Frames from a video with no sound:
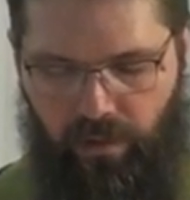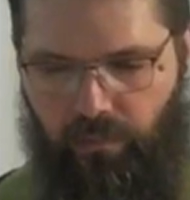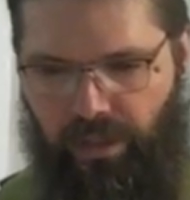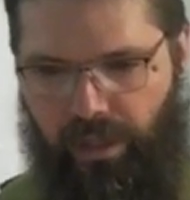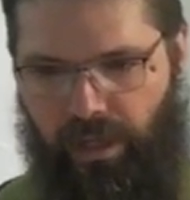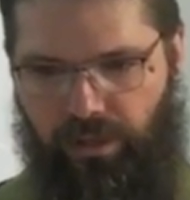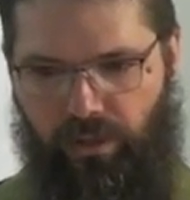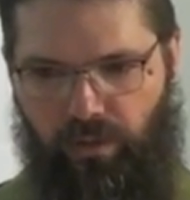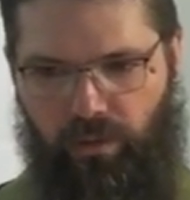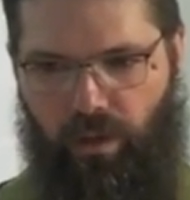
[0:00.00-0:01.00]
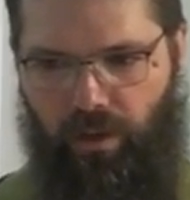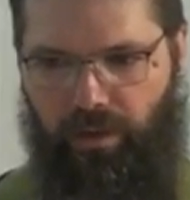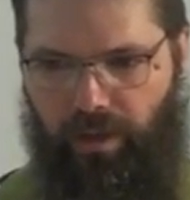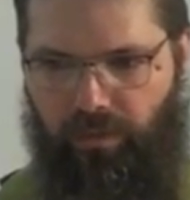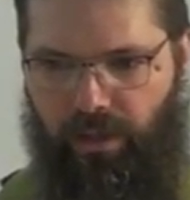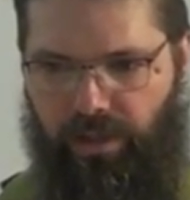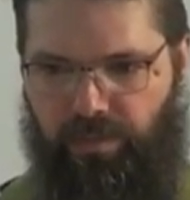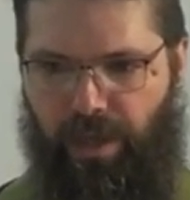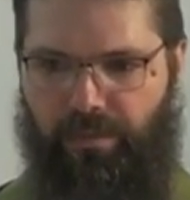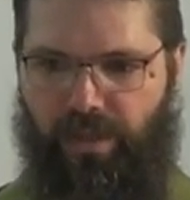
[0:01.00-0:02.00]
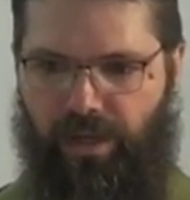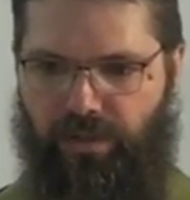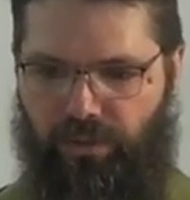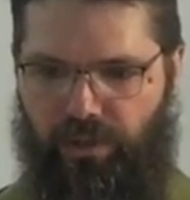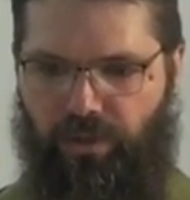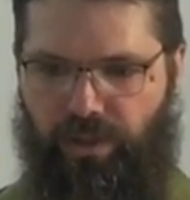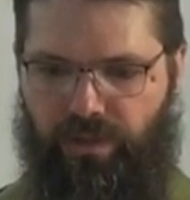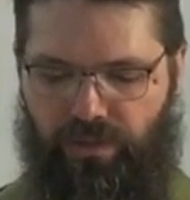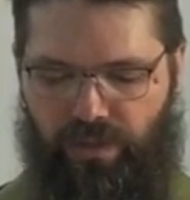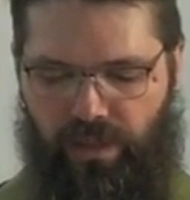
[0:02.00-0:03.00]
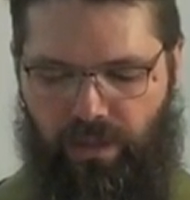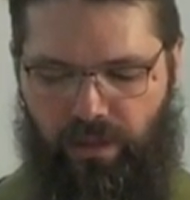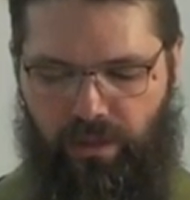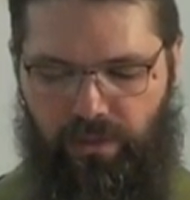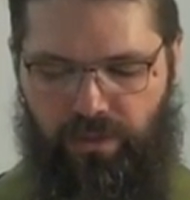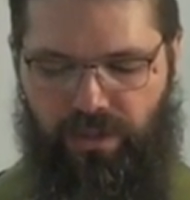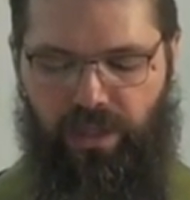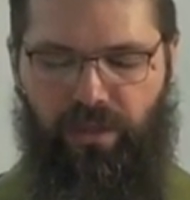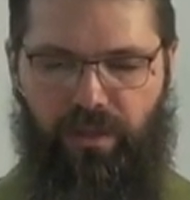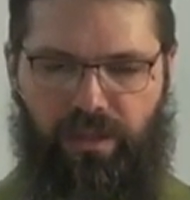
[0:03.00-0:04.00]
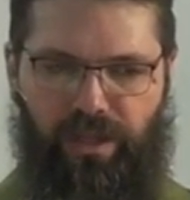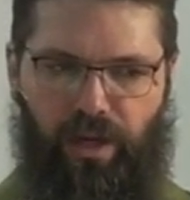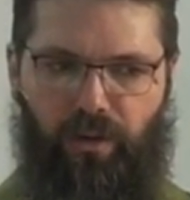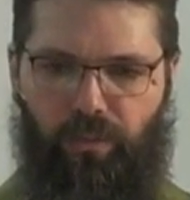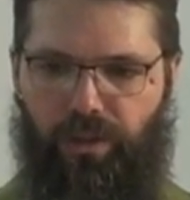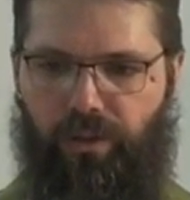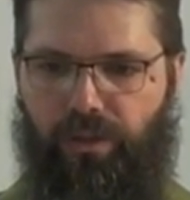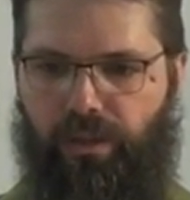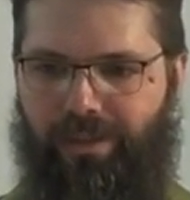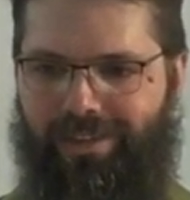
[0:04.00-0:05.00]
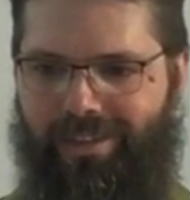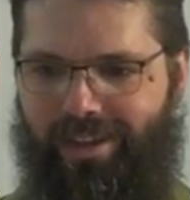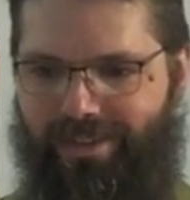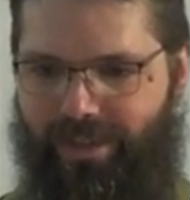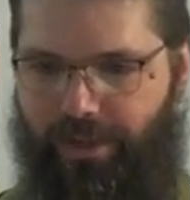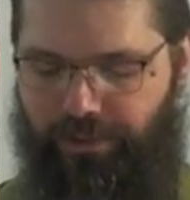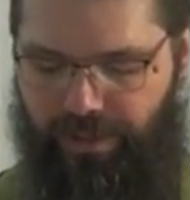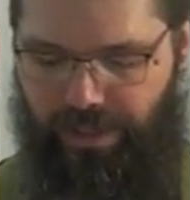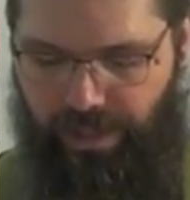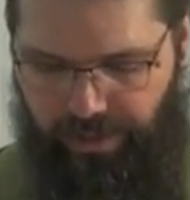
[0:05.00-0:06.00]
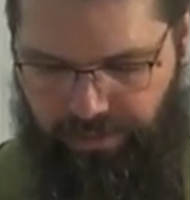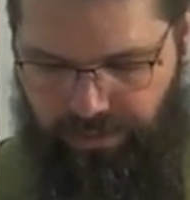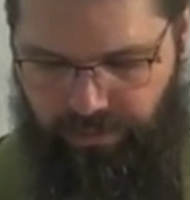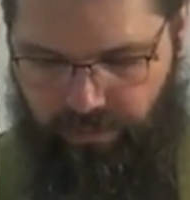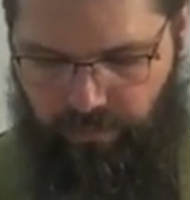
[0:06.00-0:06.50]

But again, you are given, as baptized Christians, to see the entire world as it actually is.